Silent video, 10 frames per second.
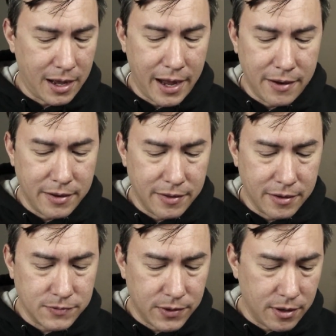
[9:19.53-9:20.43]
there's
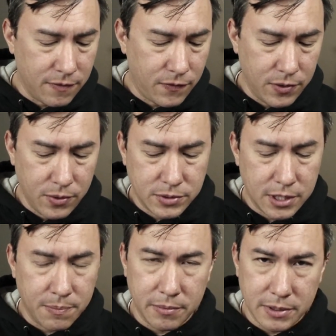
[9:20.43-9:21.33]
very few
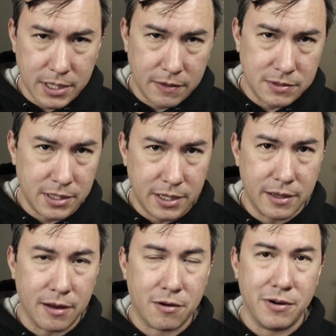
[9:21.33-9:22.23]
supplements I've seen
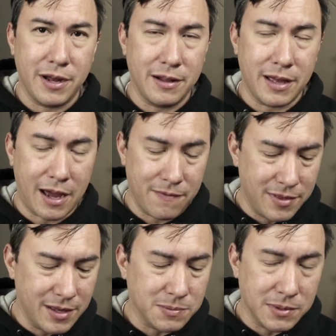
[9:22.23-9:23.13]
that have
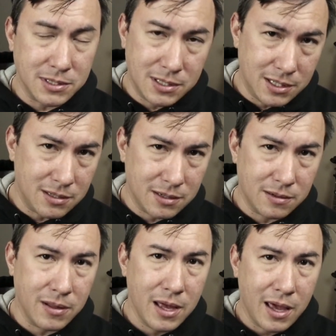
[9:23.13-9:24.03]
this much detail
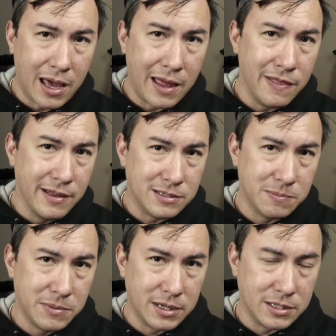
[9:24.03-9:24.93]
and this
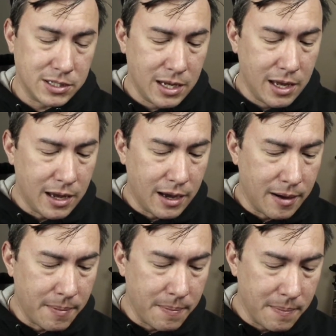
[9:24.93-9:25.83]
much
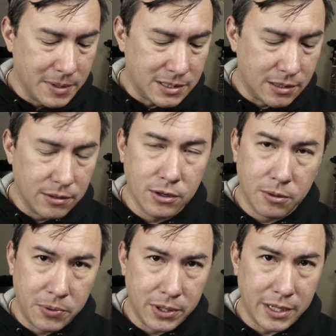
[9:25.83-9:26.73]
material
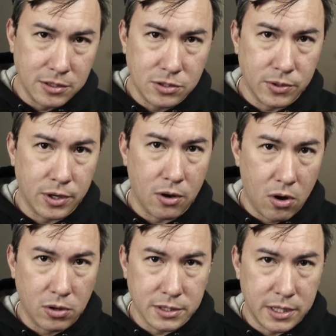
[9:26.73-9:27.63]
put into it
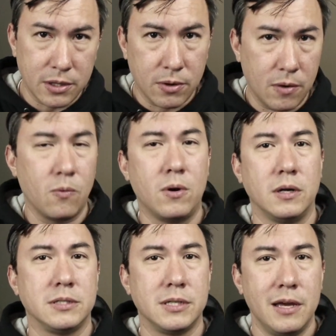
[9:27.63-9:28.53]
all together at
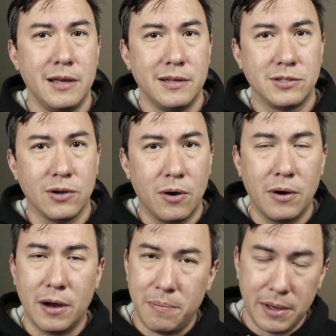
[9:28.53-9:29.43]
once.
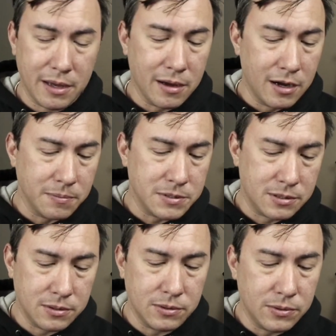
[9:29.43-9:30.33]
So big ups
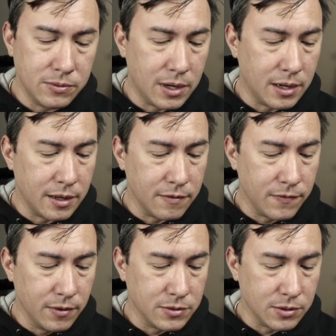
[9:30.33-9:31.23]
to the
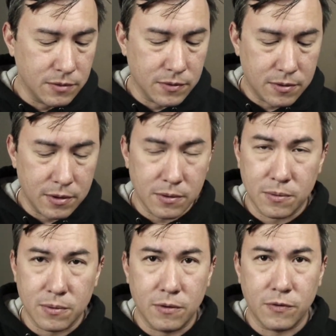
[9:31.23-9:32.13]
folks over at Critical
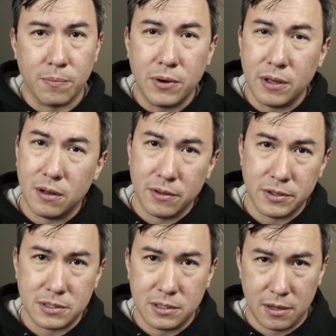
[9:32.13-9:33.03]
Role for putting all this
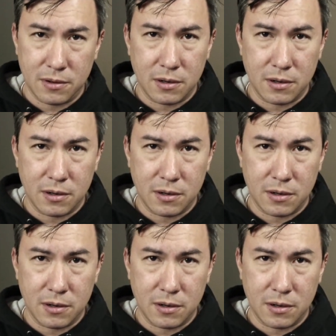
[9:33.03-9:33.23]
together.